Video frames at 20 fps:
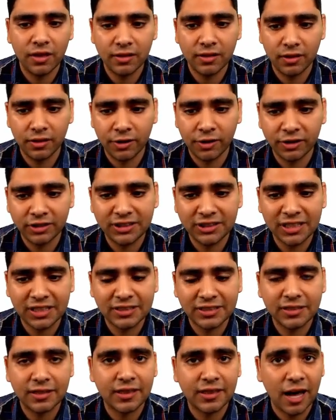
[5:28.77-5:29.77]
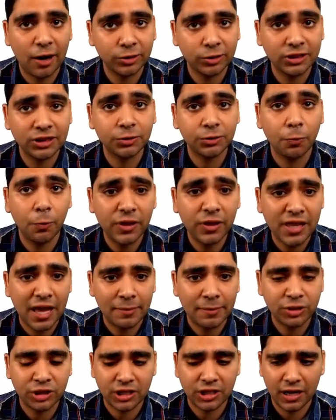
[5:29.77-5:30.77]
36,000 with
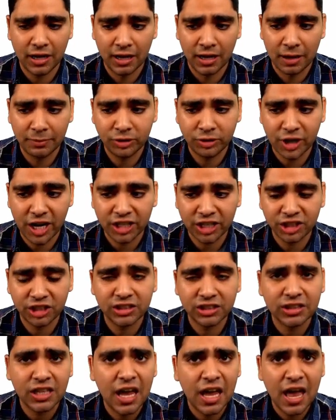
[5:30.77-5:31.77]
the abstractions,